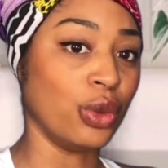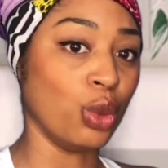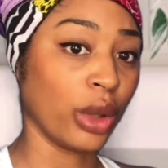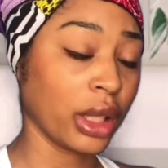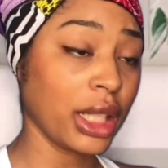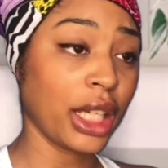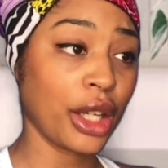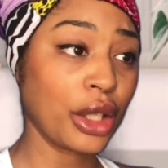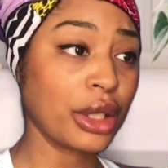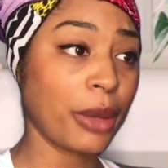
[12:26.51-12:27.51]
really
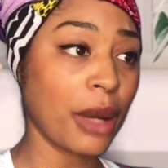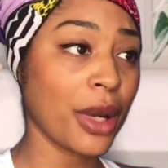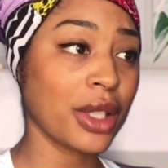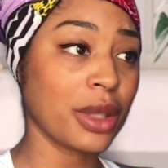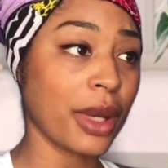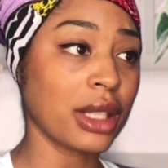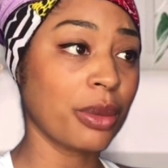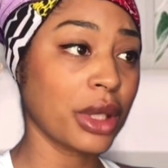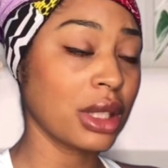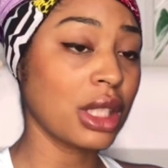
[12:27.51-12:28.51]
cared about my
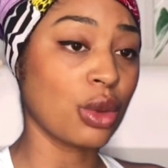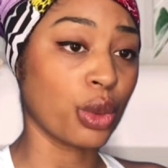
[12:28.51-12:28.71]
responsibilities,